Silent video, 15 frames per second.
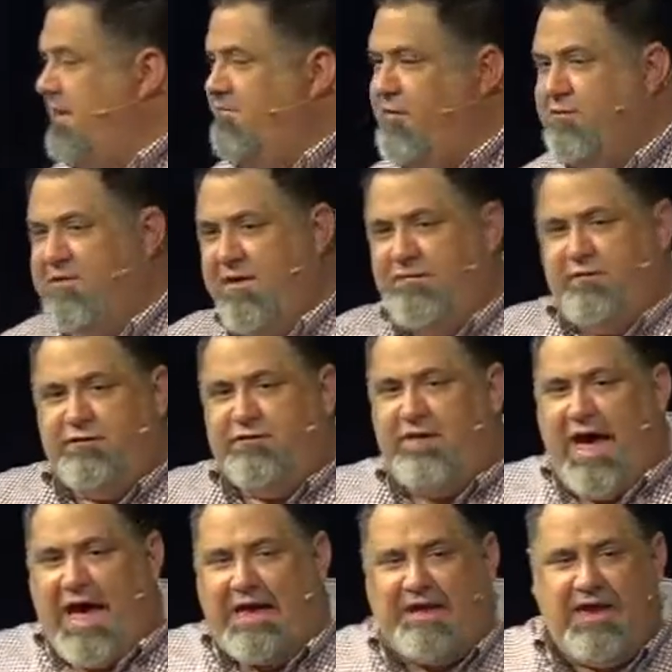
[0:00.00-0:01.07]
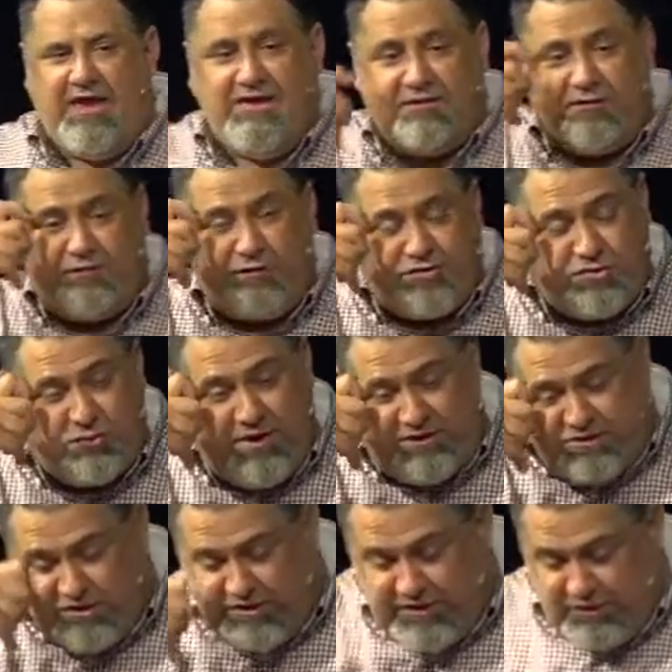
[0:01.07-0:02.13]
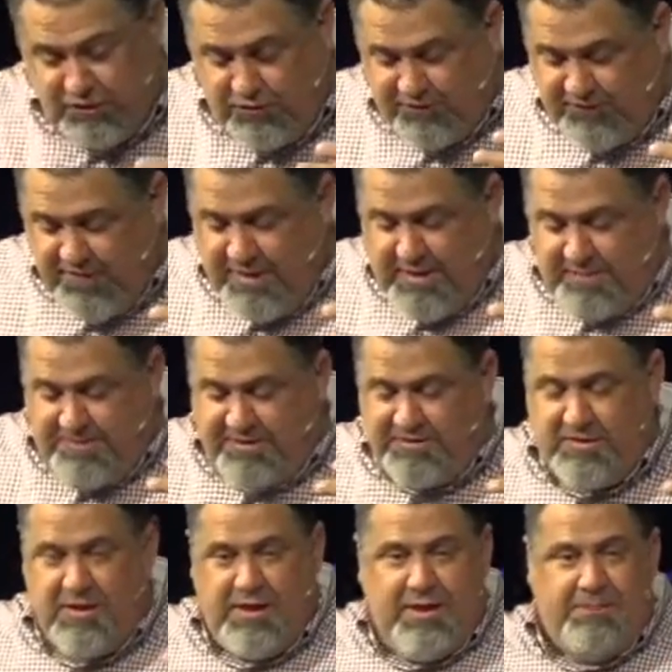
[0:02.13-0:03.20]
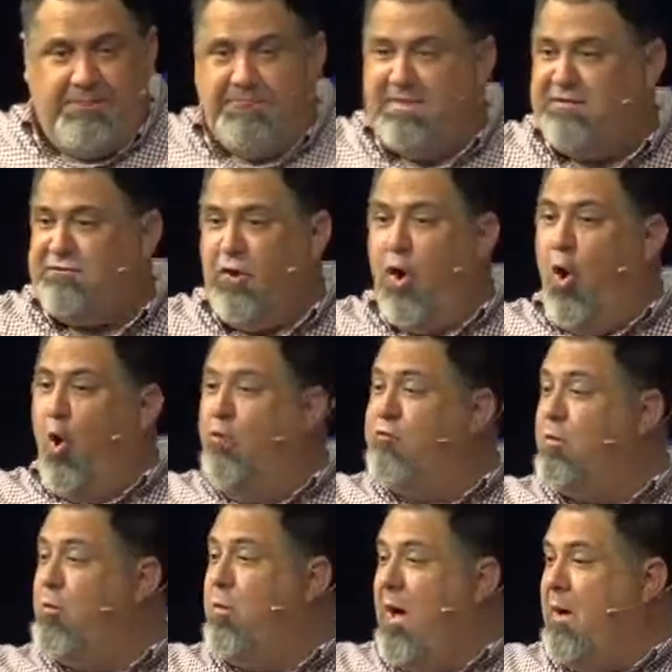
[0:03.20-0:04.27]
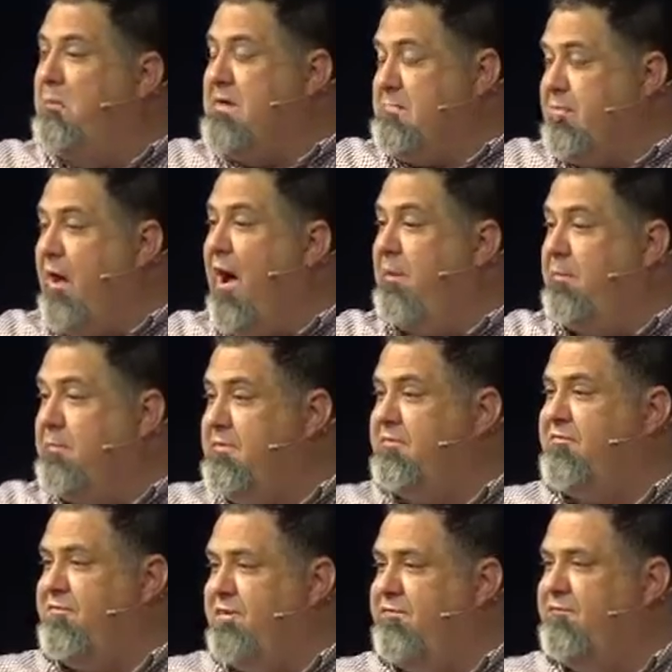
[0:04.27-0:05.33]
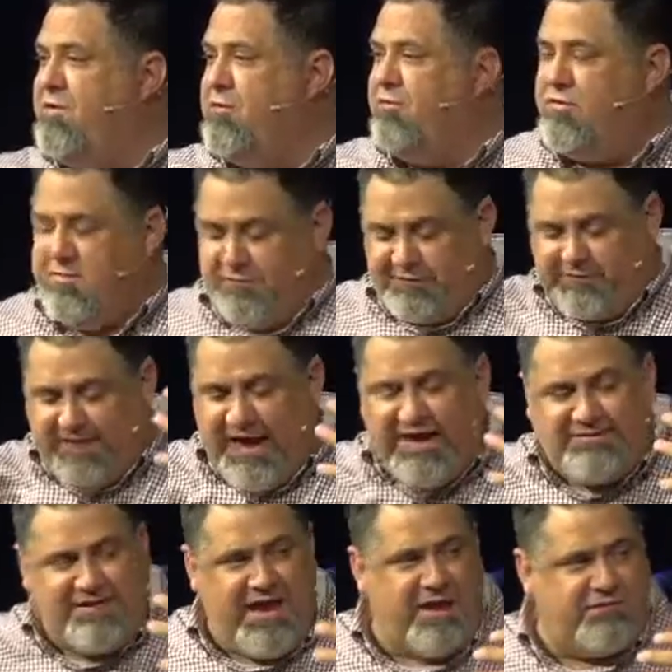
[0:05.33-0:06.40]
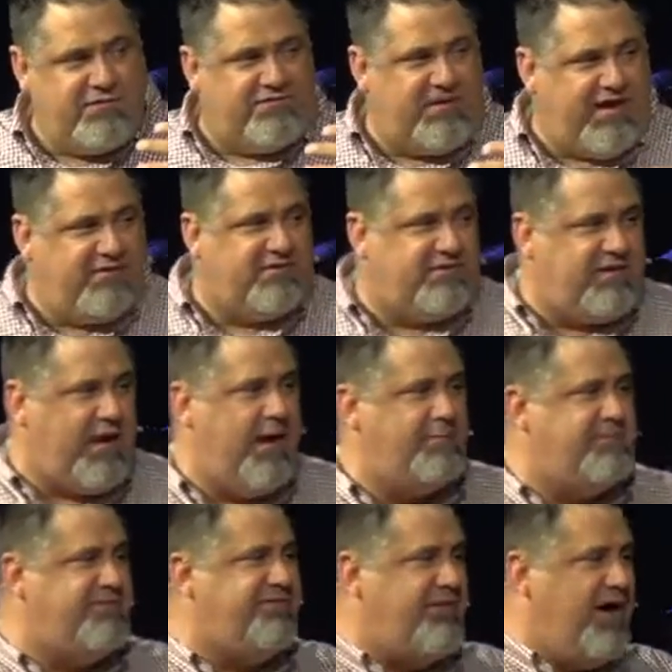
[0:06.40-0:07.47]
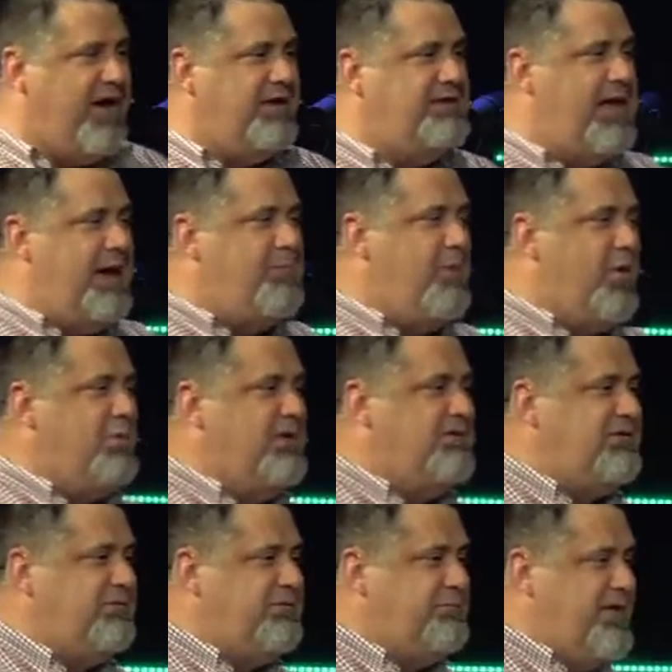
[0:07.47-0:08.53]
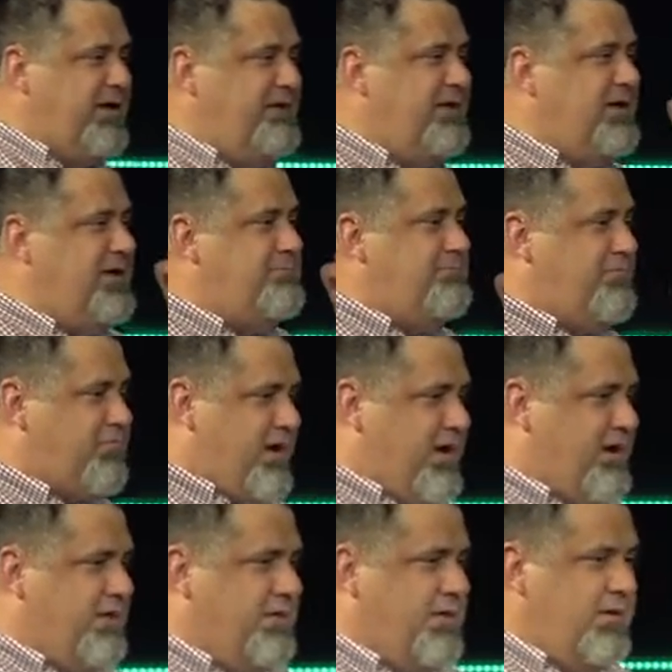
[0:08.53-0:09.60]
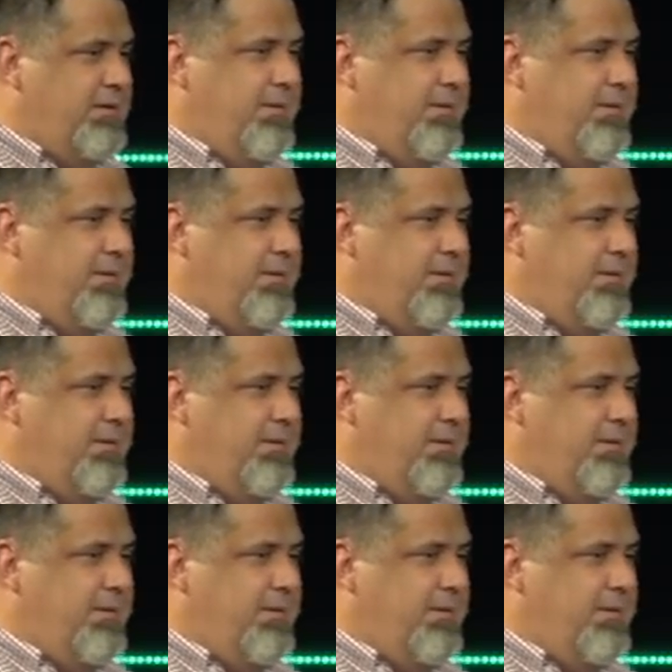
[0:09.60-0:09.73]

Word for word: If you've ever sat in a situation and you've been this overwhelming problem in front of you and you've sat down to take the time to find that moment to spend it in prayer.